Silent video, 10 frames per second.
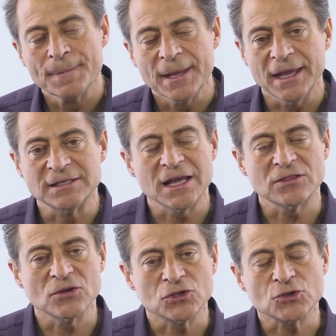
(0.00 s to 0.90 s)
it's that
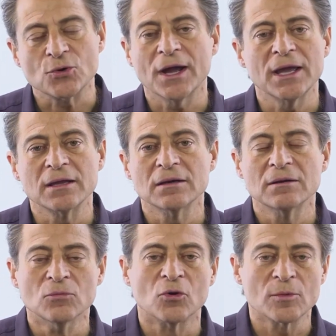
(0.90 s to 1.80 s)
they're trying
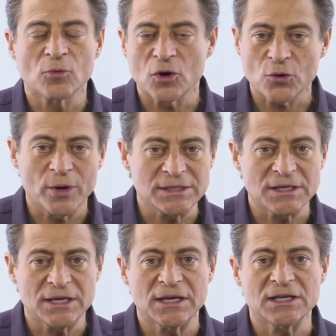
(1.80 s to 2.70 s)
more and more crazy
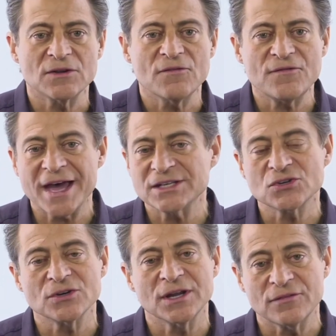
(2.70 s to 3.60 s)
ideas
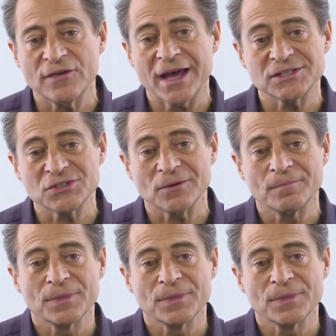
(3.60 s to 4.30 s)
faster and faster.